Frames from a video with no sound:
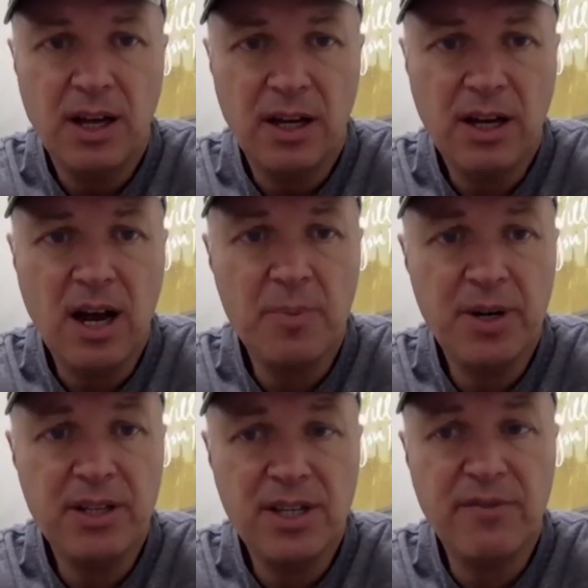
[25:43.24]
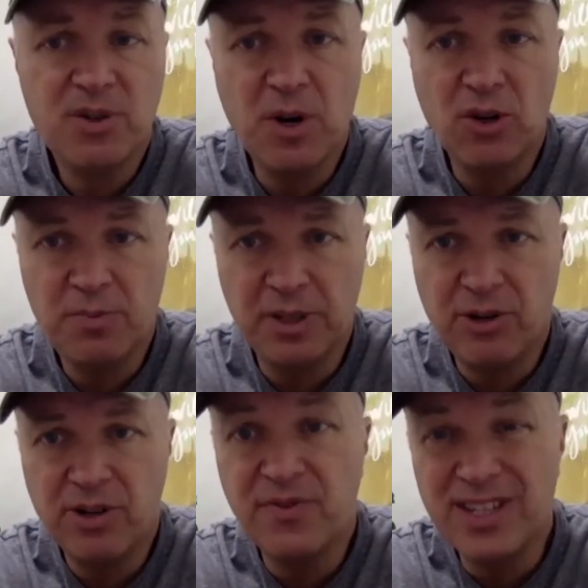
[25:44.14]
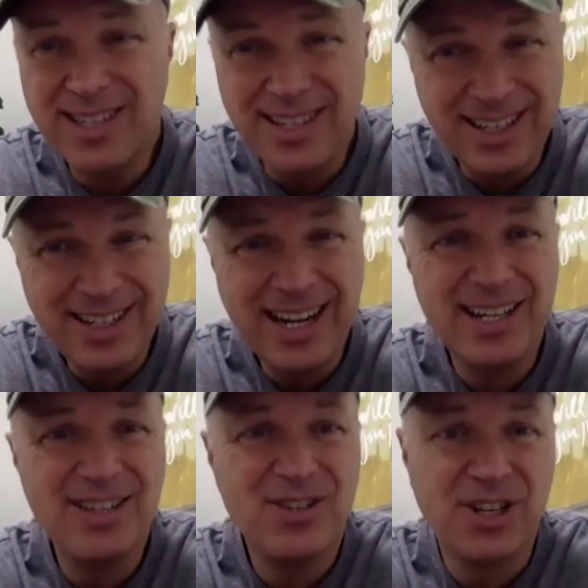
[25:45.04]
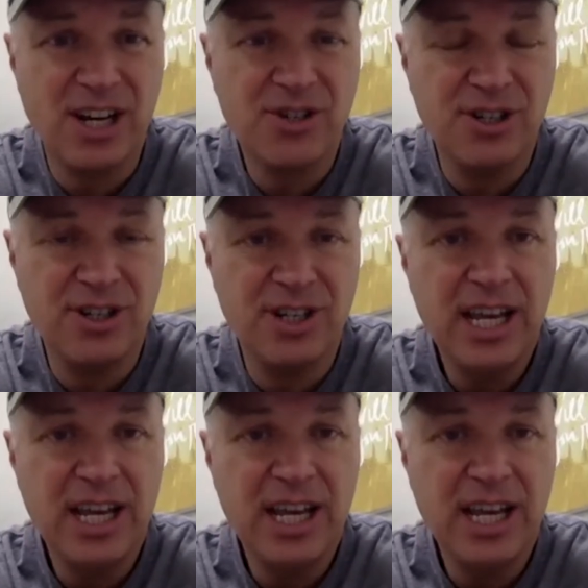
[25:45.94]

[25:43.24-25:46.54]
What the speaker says: competency of a small group leader is facilitate discussion